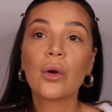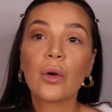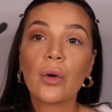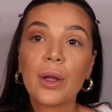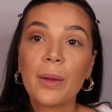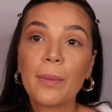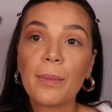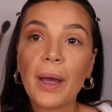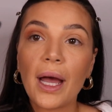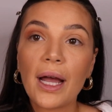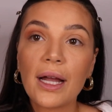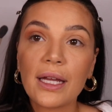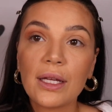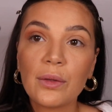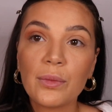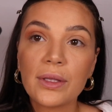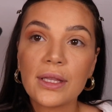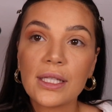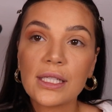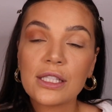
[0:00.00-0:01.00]
Going back in
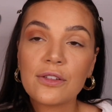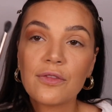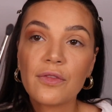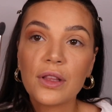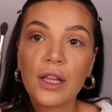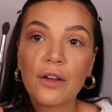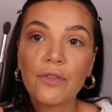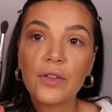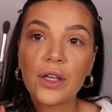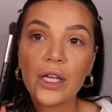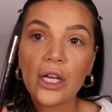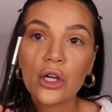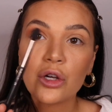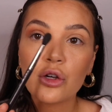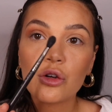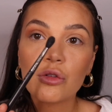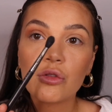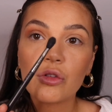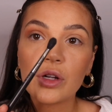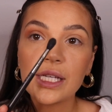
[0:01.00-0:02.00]
with this fluffy
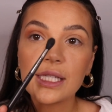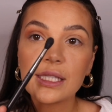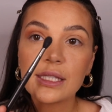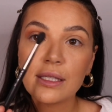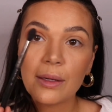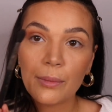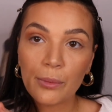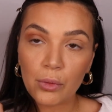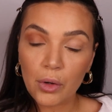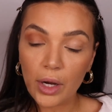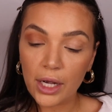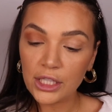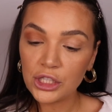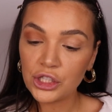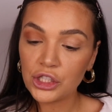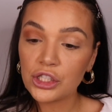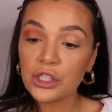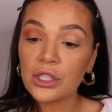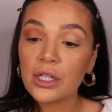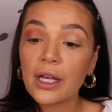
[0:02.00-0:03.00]
crease
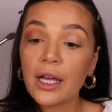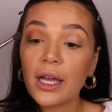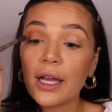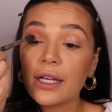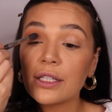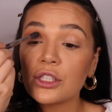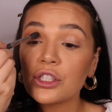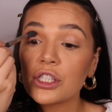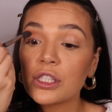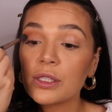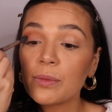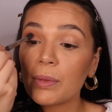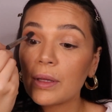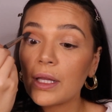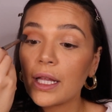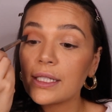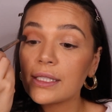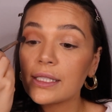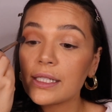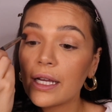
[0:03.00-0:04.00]
brush and just
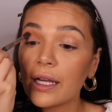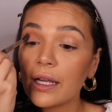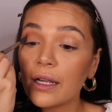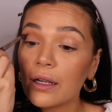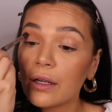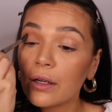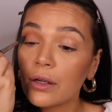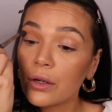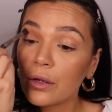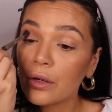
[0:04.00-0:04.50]
blending.